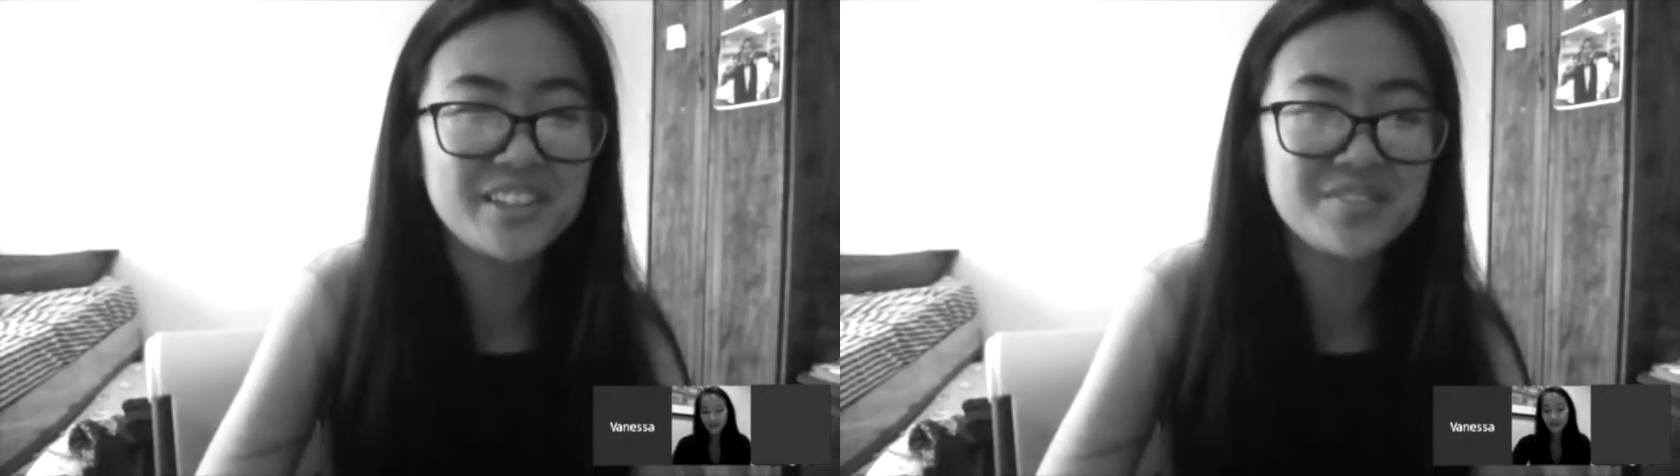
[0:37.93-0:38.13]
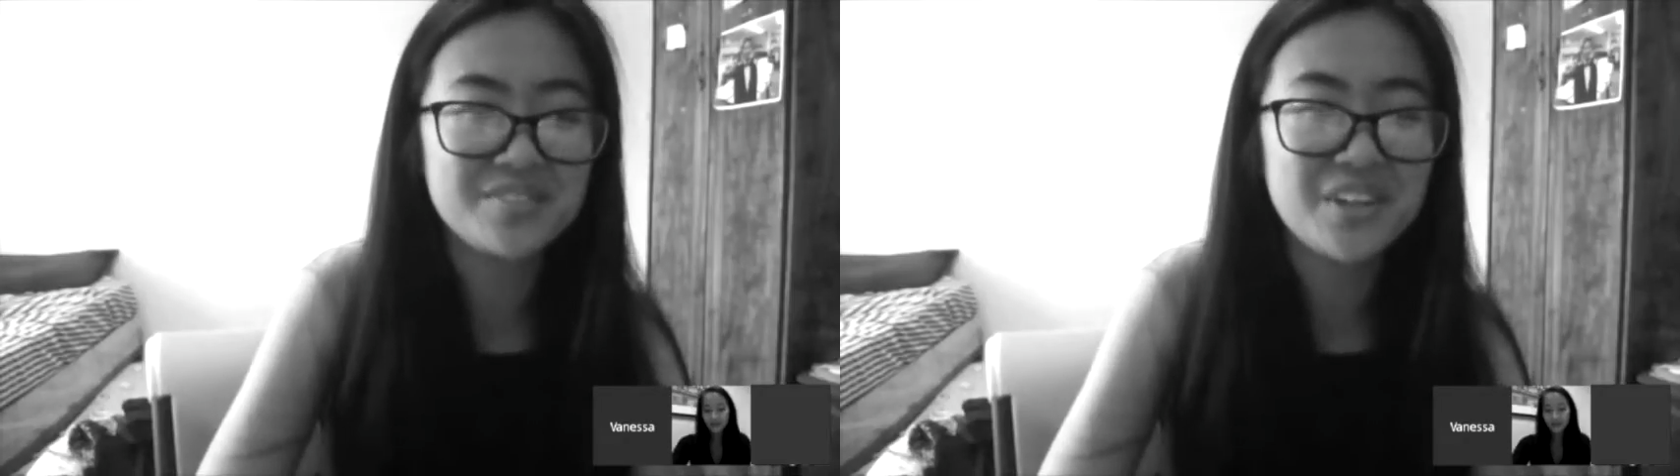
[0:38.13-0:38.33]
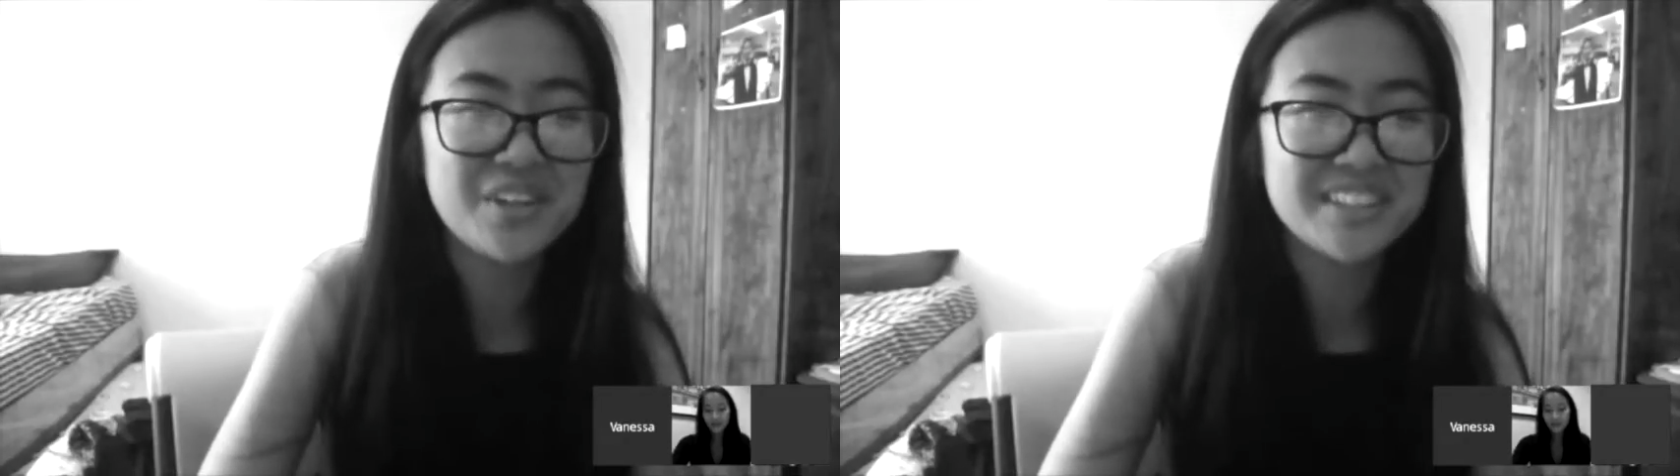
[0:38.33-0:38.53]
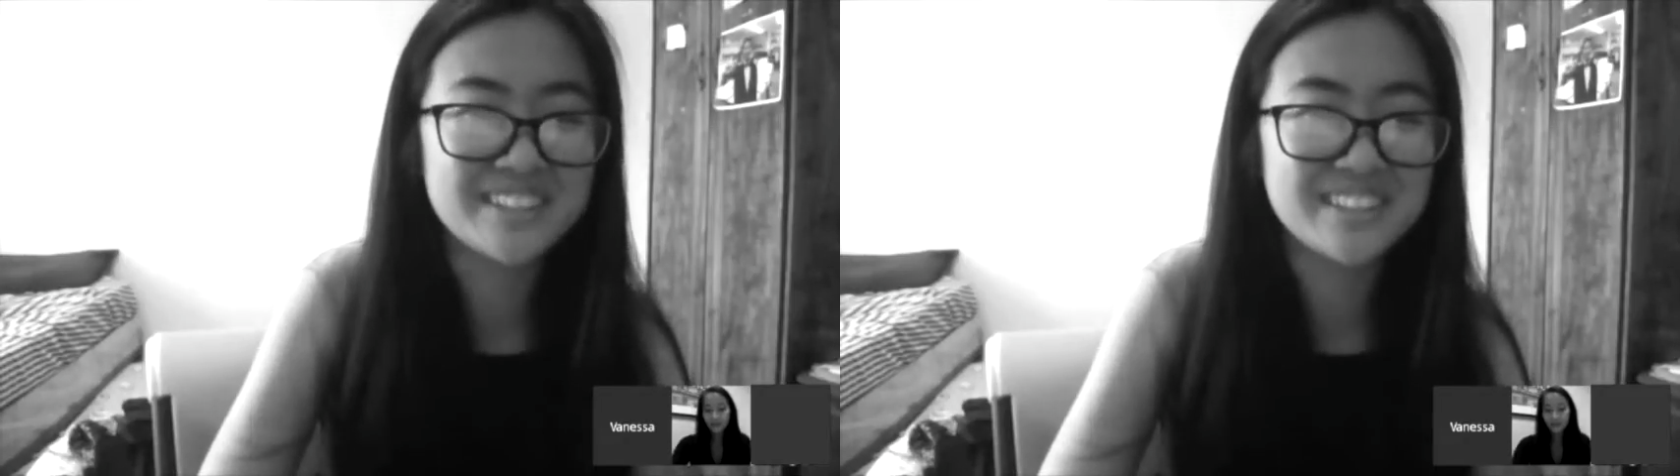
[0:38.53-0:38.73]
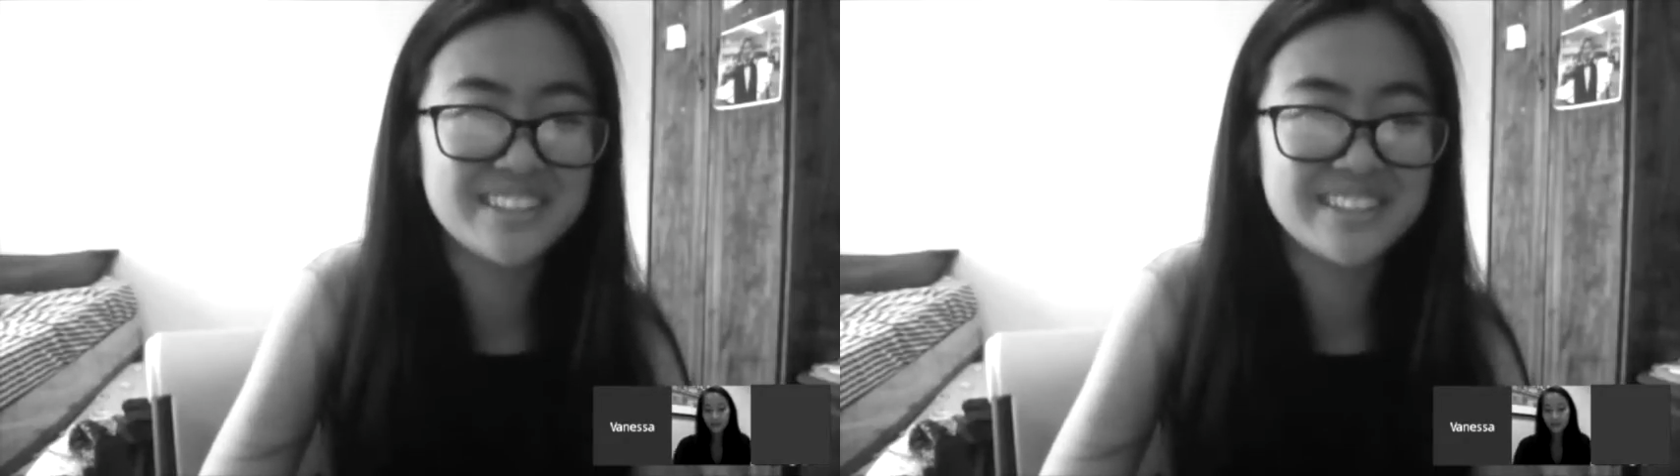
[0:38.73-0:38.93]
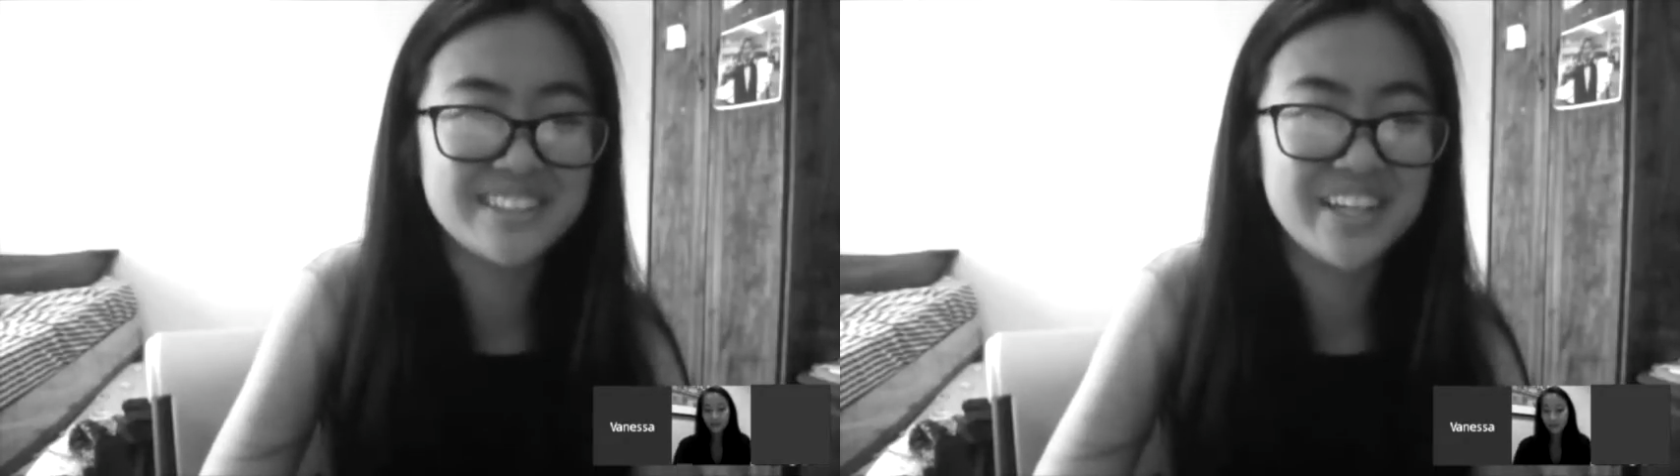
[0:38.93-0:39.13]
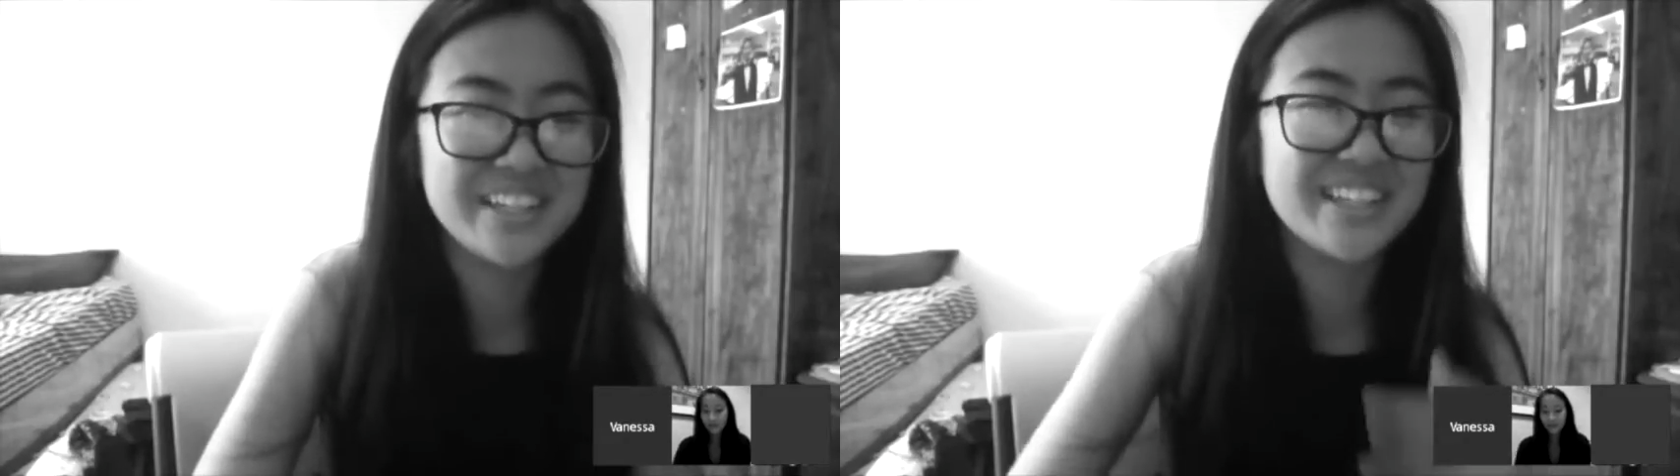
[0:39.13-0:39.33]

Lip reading: process is like writing